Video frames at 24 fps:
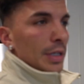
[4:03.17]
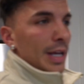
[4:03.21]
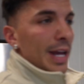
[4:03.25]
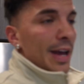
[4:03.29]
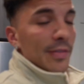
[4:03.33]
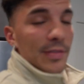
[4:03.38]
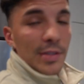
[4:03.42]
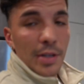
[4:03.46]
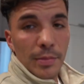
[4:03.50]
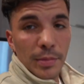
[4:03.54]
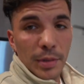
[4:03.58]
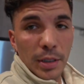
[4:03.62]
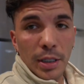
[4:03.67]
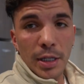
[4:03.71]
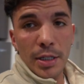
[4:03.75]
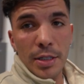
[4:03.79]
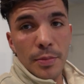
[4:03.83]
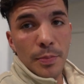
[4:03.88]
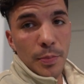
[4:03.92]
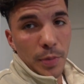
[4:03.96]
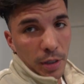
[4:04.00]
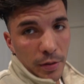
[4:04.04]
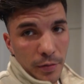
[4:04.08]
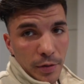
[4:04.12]
have something as
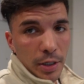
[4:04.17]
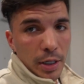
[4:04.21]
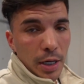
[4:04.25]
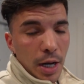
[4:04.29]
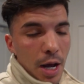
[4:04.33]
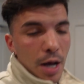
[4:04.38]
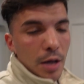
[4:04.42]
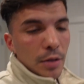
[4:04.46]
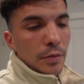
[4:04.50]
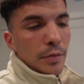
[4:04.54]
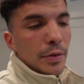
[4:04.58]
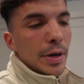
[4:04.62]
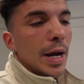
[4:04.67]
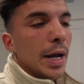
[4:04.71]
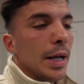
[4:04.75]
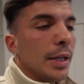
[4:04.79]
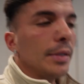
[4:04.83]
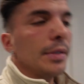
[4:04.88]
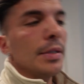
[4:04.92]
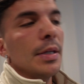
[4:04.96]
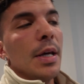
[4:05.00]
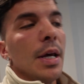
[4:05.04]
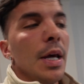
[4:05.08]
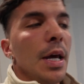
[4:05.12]
a pre-workout,
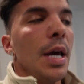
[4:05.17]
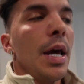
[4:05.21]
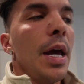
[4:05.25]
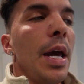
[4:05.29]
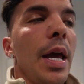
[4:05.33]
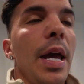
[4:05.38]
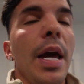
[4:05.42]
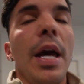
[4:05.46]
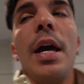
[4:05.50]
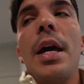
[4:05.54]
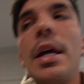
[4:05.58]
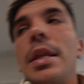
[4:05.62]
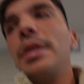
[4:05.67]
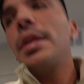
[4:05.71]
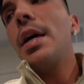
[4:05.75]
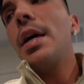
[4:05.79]
right? And